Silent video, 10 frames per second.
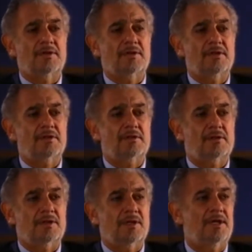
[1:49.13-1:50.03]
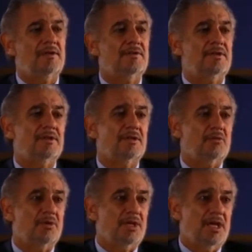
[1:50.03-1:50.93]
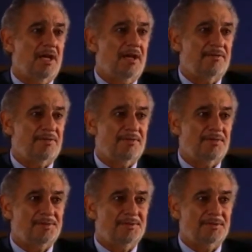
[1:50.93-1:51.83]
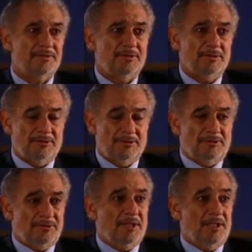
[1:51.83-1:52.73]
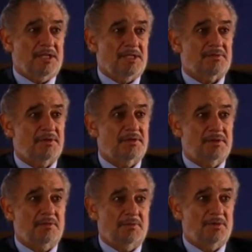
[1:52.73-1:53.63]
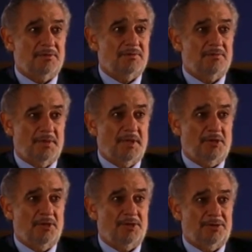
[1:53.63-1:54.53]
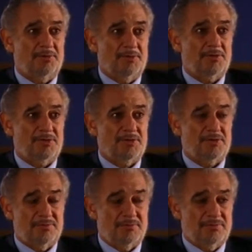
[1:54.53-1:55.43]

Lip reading: I think anything that we have, it has been given by God to us.